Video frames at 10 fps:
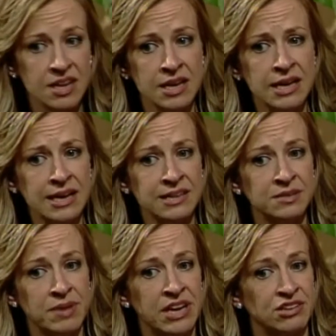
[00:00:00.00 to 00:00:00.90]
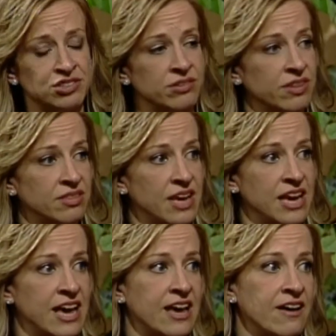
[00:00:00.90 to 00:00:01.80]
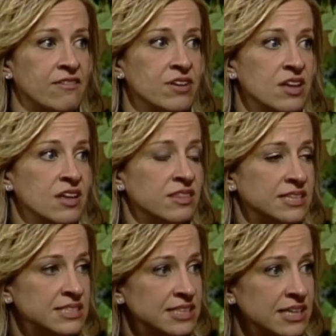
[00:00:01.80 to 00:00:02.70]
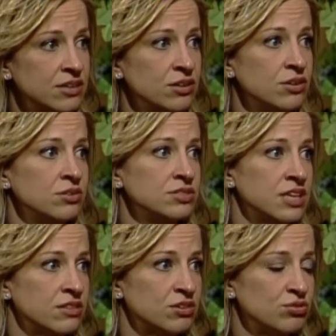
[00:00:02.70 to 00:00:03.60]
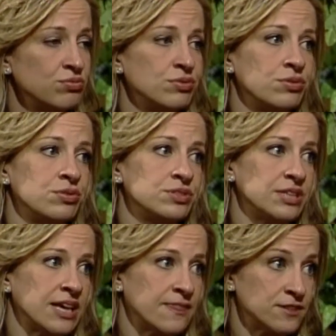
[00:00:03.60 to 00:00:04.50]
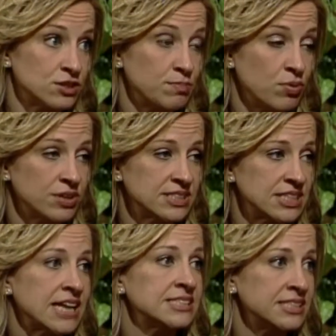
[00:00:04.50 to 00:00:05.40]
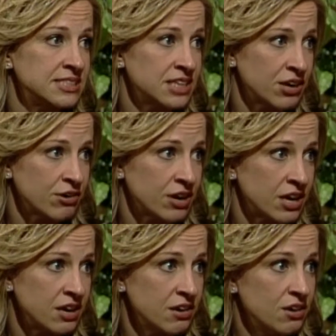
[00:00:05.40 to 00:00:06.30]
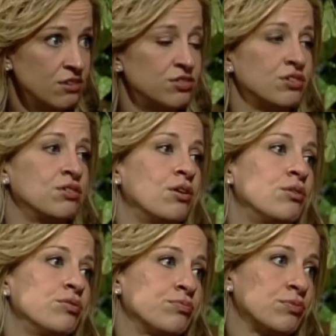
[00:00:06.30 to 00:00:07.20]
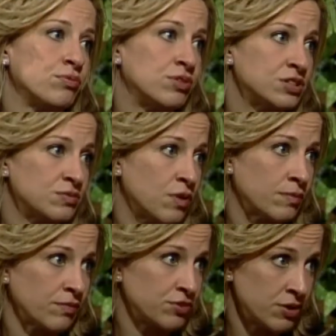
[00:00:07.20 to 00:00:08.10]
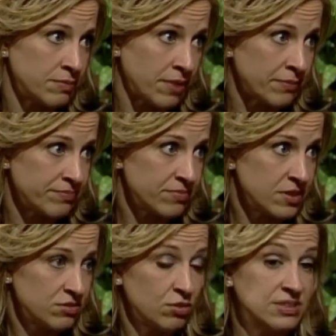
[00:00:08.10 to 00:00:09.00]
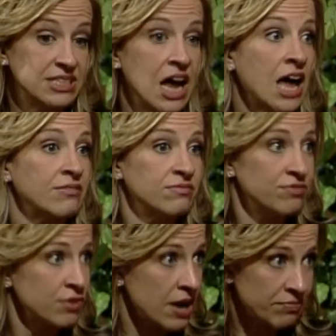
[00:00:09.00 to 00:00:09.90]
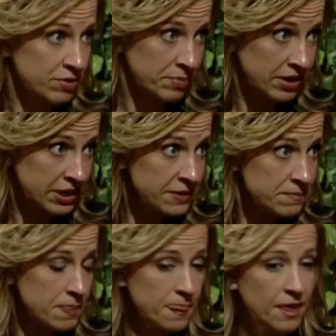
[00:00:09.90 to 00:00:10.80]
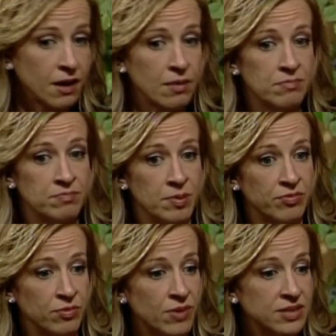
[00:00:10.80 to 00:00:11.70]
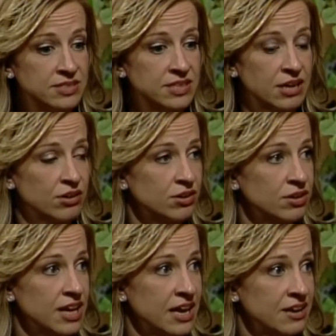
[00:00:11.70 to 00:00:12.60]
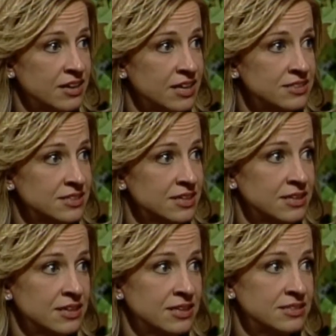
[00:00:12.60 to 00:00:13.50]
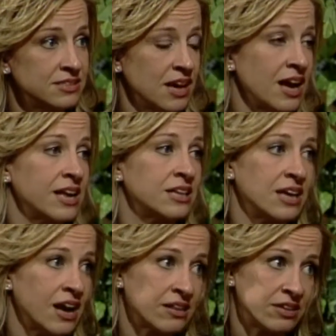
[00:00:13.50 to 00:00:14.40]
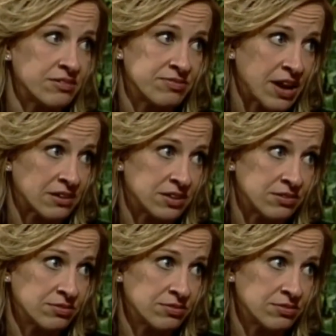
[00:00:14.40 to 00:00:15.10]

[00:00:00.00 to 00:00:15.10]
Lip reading: and making sure that they have the skills and the tools and the supports necessary to go through this form of treatment. So it's not for everybody, but for ones that are good candidates, it's highly, highly effective.